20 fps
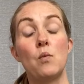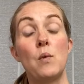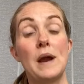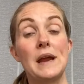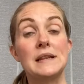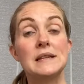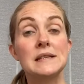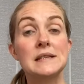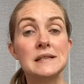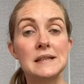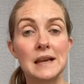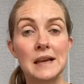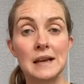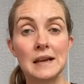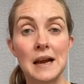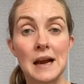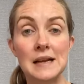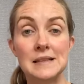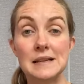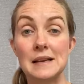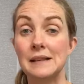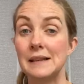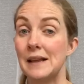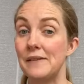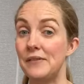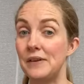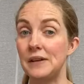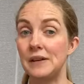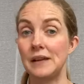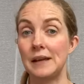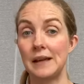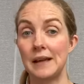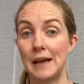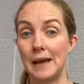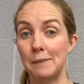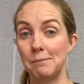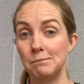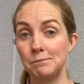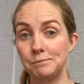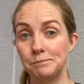Wednesday at 11
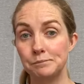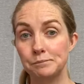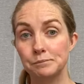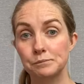a.m.